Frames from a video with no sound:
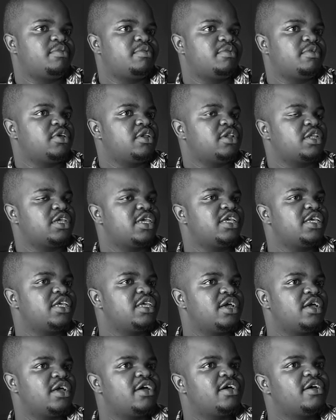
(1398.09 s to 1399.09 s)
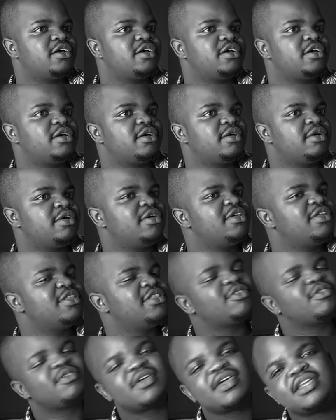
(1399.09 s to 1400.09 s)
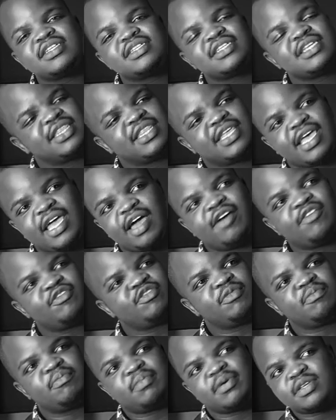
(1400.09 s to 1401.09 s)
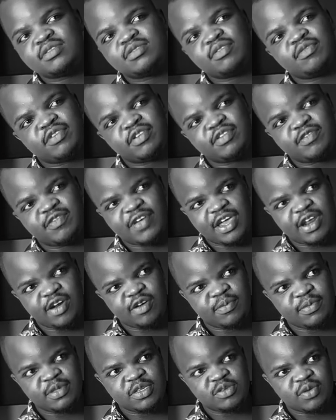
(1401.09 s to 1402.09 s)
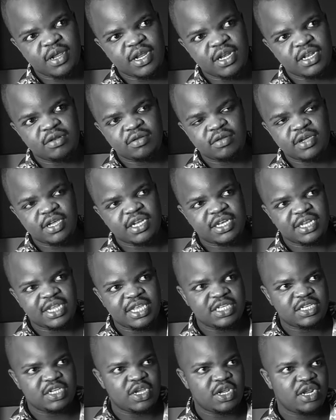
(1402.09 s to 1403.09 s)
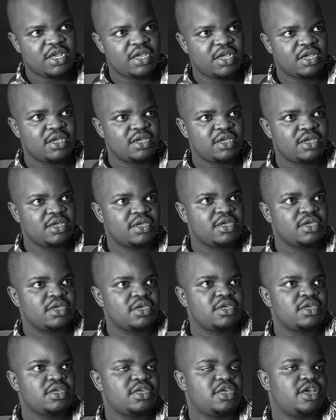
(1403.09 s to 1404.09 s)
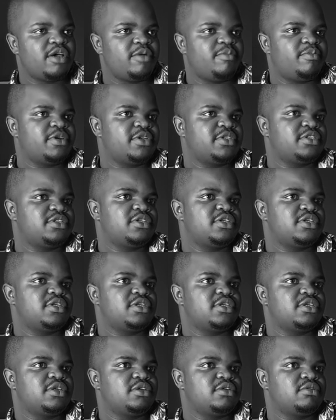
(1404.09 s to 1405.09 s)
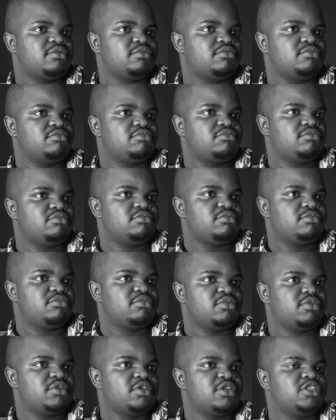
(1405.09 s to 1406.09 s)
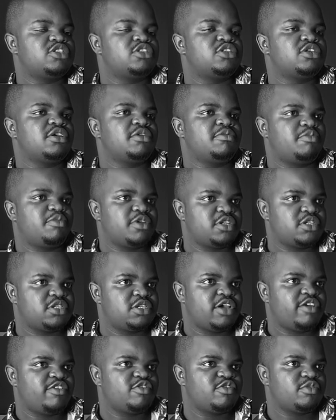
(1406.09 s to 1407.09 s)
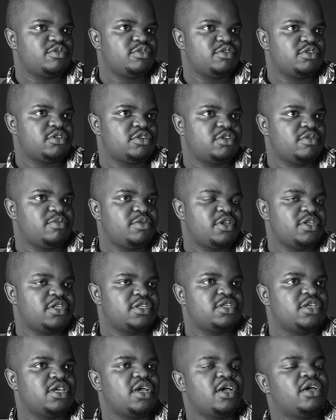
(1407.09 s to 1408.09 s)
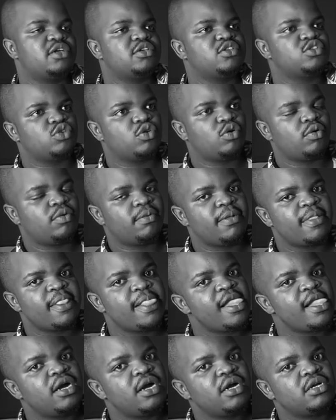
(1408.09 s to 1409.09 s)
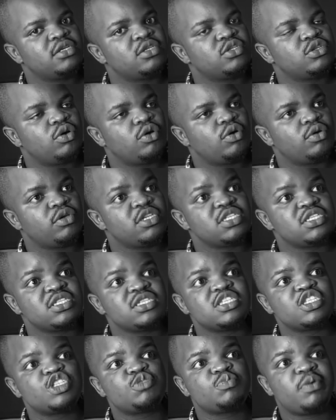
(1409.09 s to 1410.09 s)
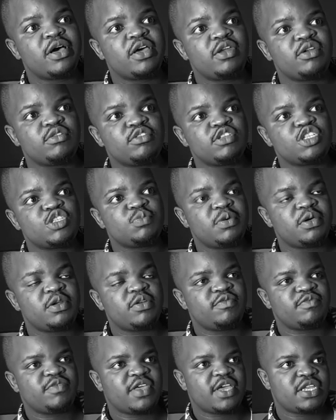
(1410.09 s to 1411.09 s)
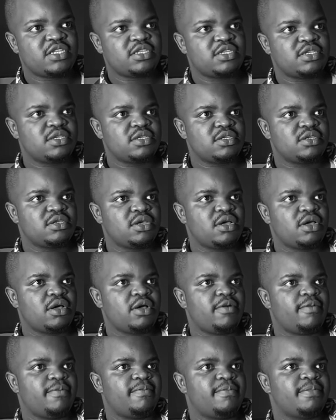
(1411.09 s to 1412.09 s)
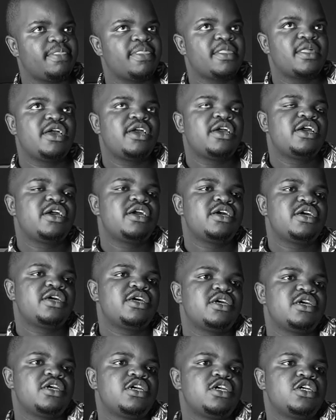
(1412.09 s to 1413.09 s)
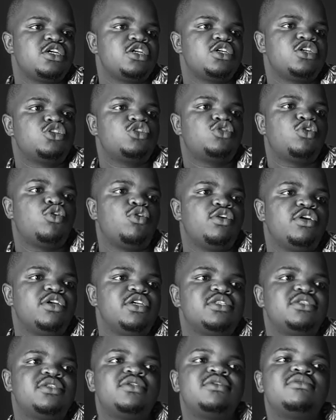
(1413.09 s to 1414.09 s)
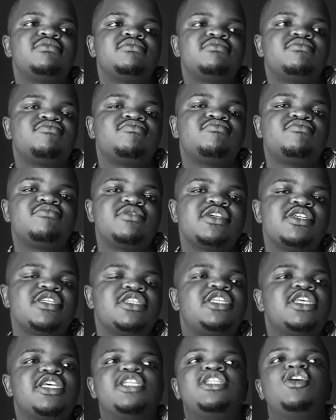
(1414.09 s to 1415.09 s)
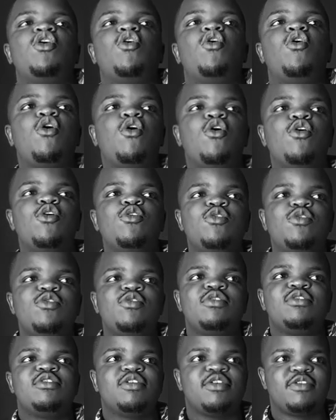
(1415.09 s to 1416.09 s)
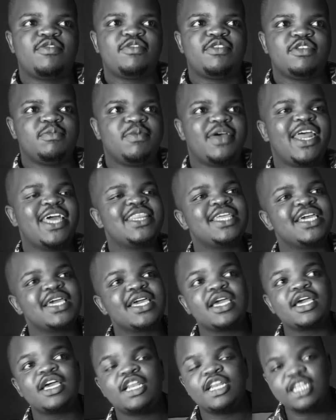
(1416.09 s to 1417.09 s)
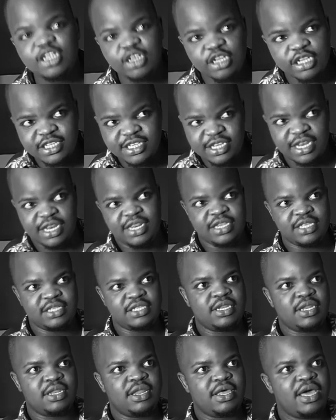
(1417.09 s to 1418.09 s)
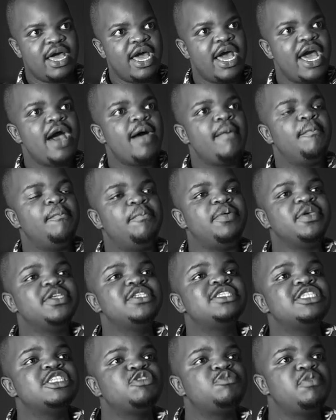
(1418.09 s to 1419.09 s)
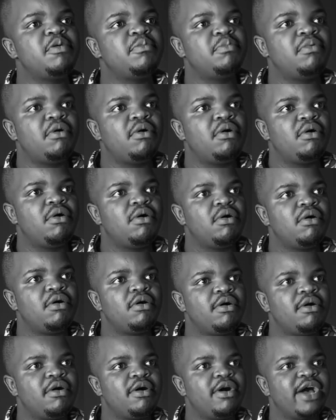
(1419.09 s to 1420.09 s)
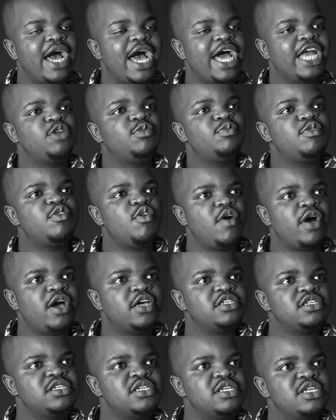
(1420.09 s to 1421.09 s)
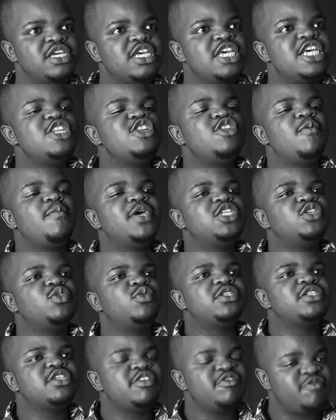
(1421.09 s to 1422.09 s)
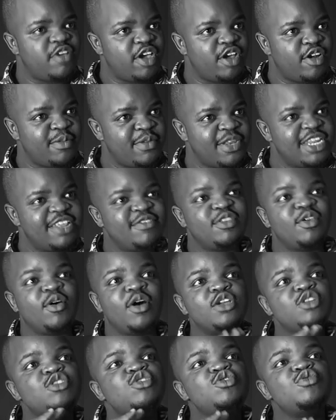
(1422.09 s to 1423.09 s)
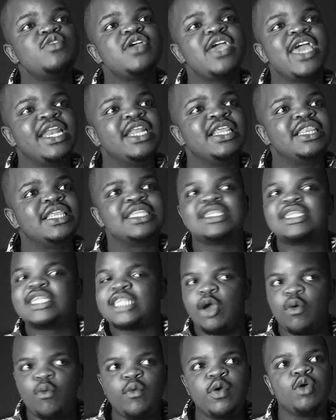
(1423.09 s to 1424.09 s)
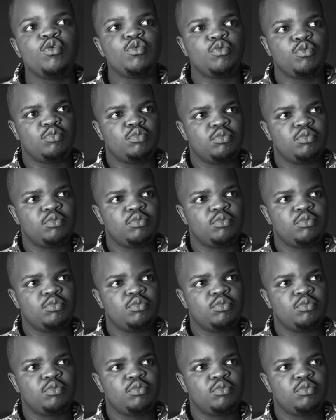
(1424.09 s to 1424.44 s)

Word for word: In Kenya, you can say they have the best of environments, right? Look at Nigeria. Yeah. Yeah. yeah Nigeria is a pretty tough place. It's a like, pretty socioeconomically. Place, yeah. So, so it's part of it's part of that. Um, so it's it's it's a whole little thing. But I think listen, listen. Yeah. Business people, entrepreneurs, no matter what environment, if they want to do anything, they will.